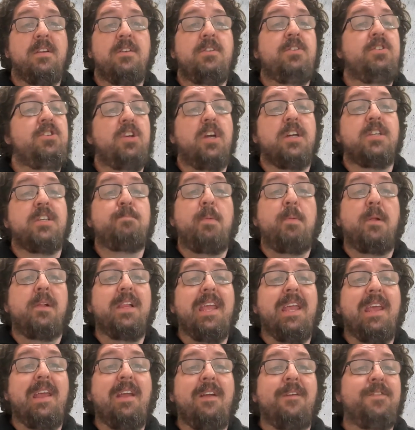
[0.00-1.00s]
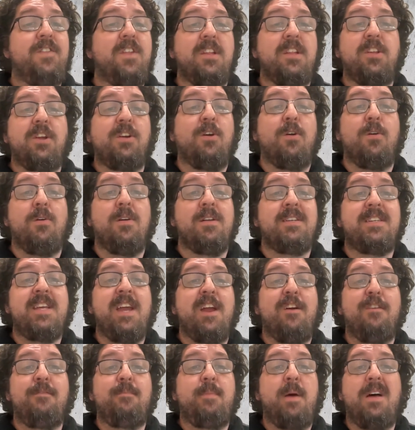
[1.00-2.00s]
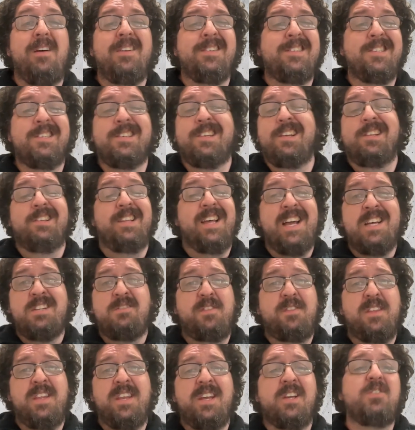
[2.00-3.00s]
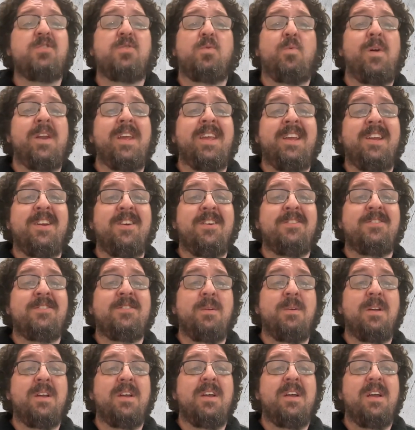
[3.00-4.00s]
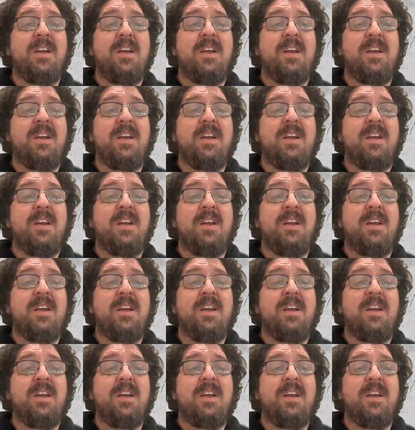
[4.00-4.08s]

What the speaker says: Just believe that the current tariff policy is going to last for the next 20 years